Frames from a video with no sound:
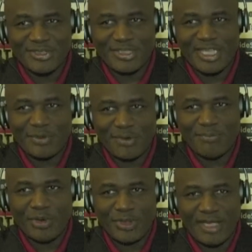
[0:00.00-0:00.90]
looked like
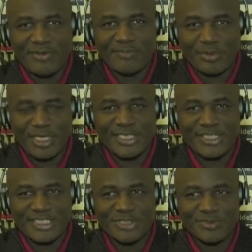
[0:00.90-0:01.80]
we'd both have a pretty
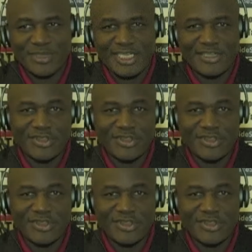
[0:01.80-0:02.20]
decent week.